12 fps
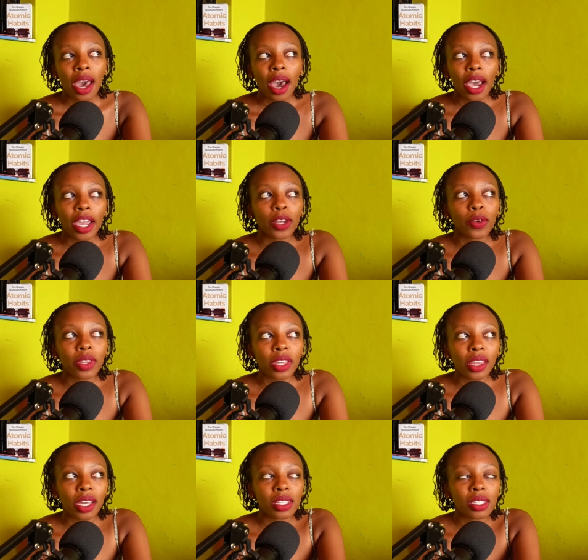I know that
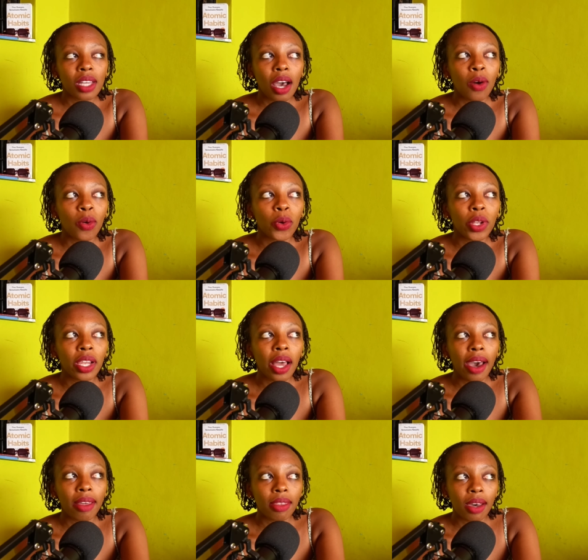that's a whole
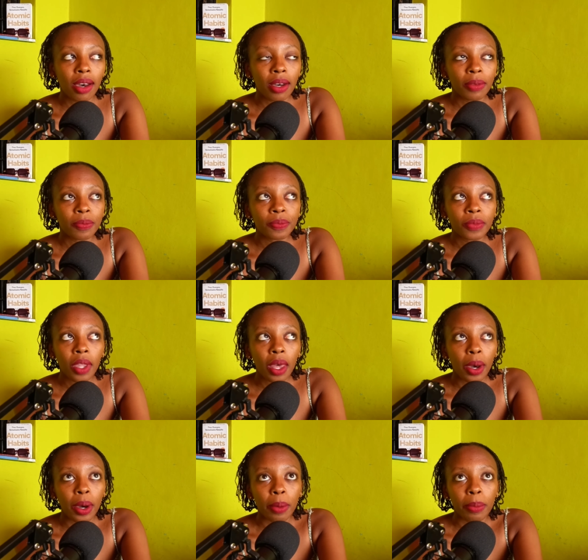other,
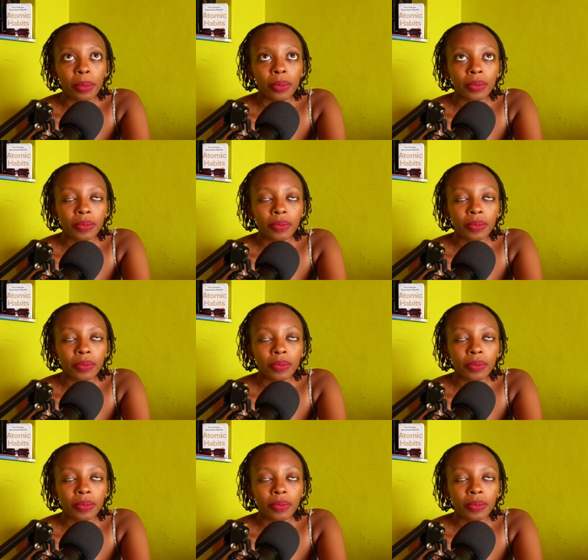um,